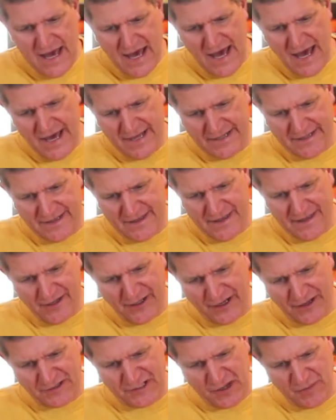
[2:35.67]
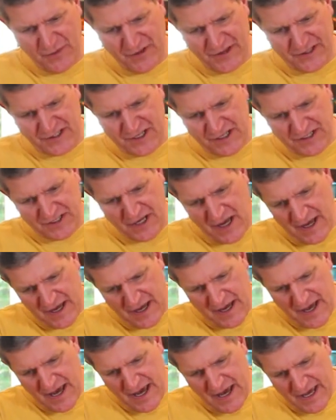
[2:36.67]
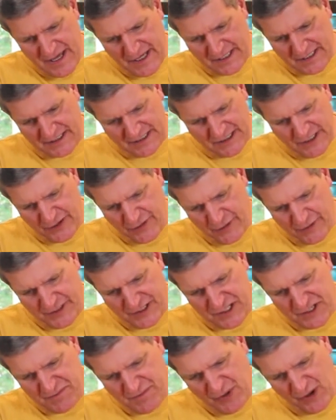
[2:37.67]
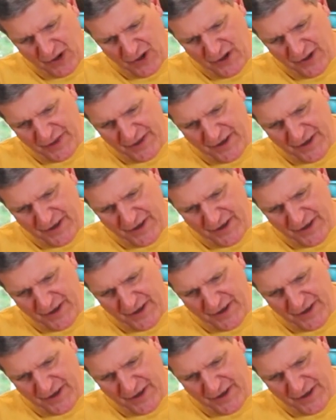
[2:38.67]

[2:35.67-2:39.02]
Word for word: and look how simple this is. You can literally just pull